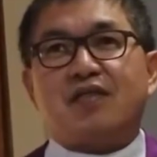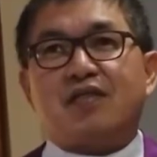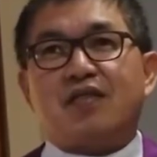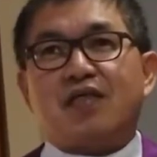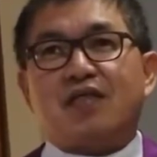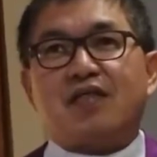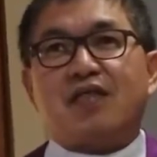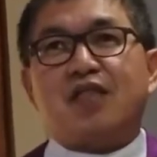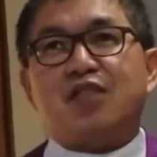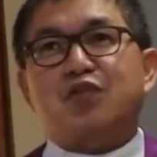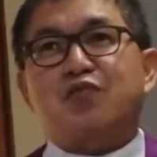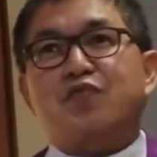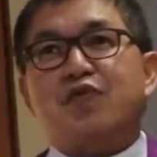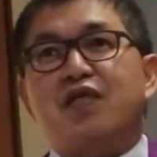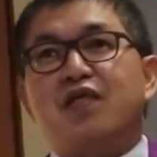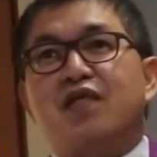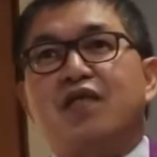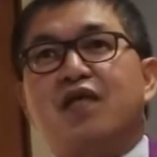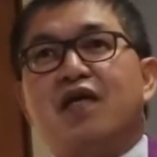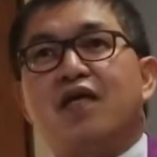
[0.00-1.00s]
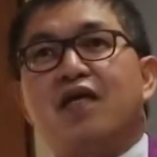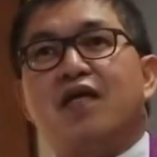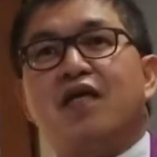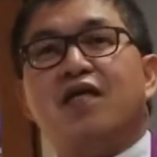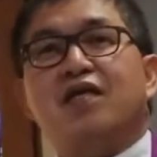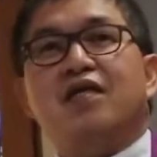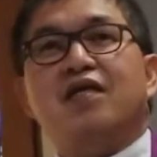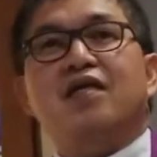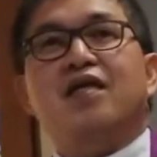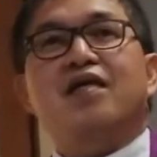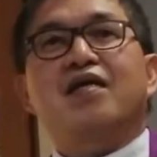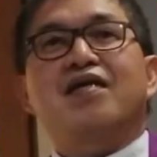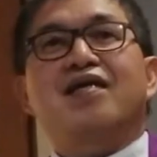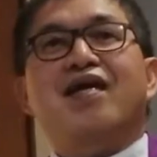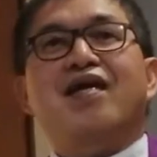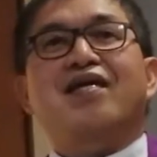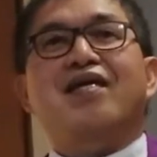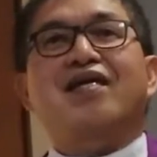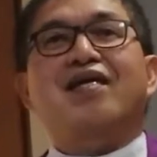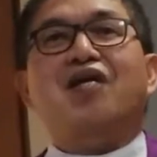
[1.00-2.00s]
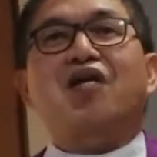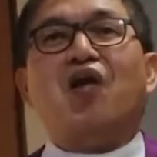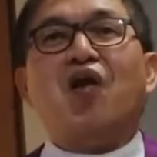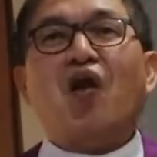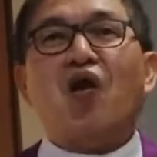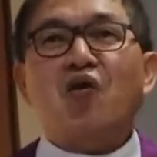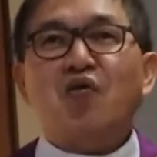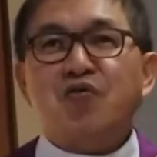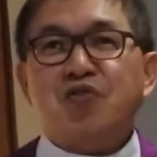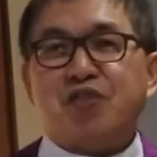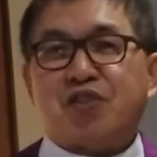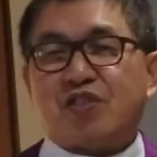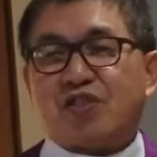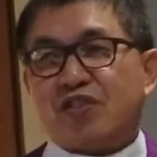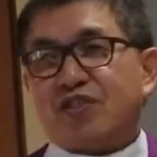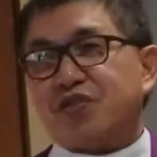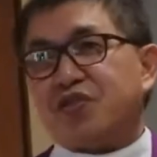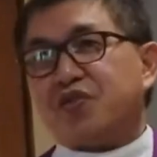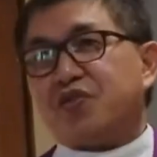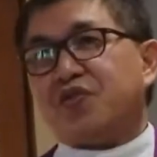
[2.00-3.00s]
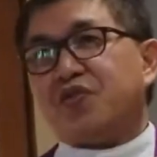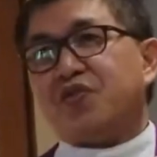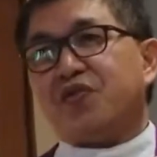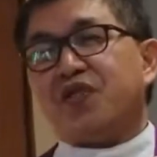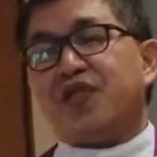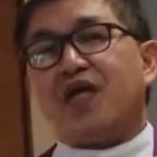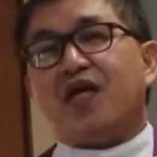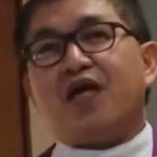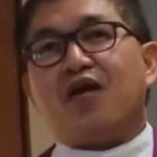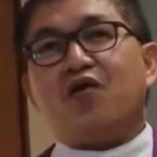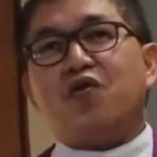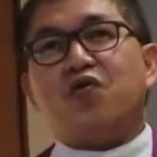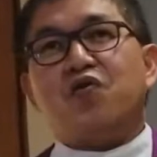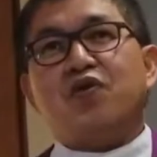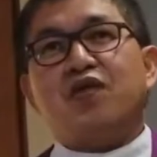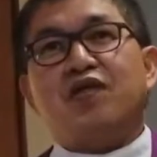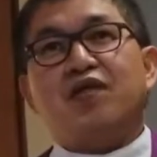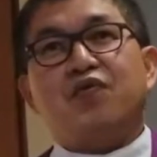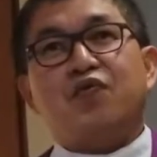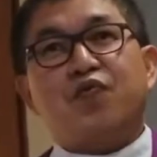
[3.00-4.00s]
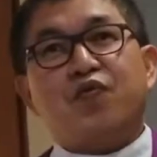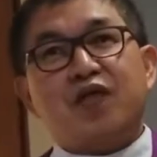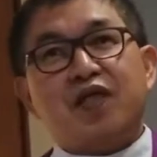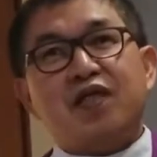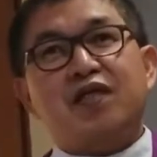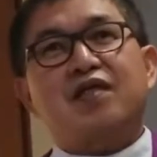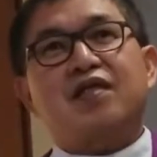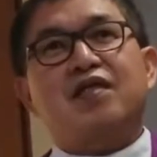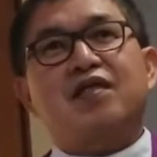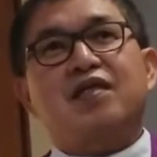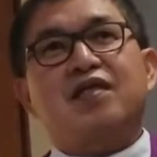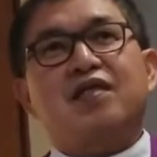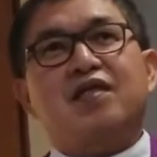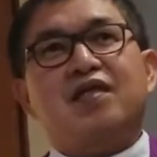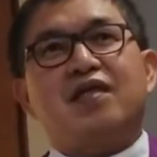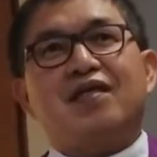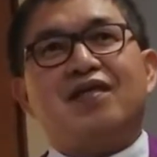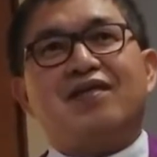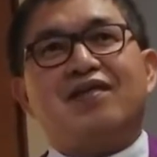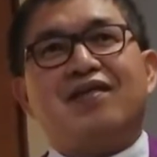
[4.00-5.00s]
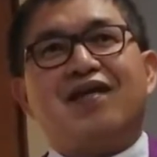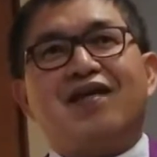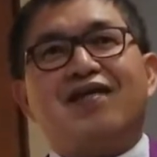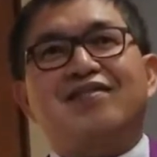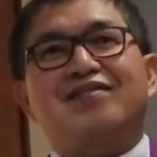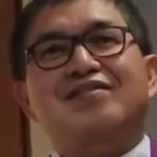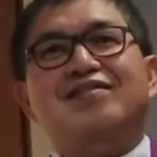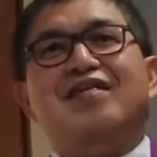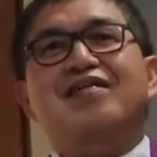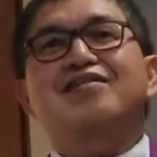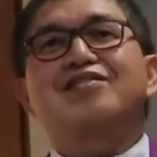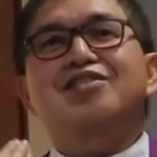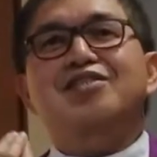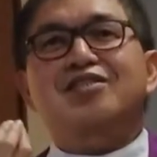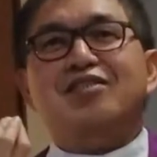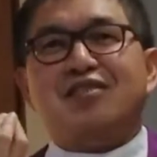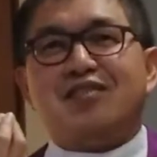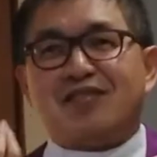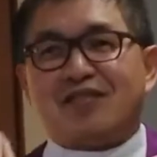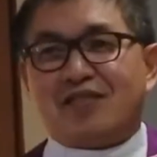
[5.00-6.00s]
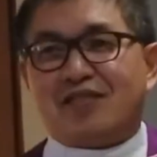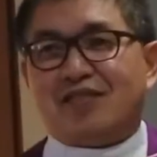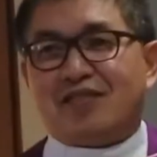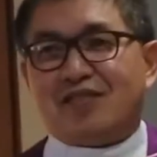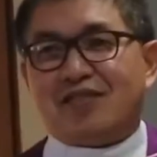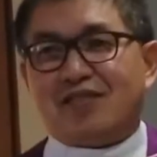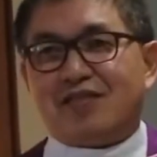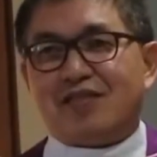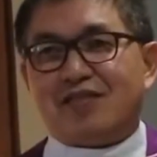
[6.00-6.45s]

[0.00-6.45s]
that as we are getting closer to the Holy Week, the intensity,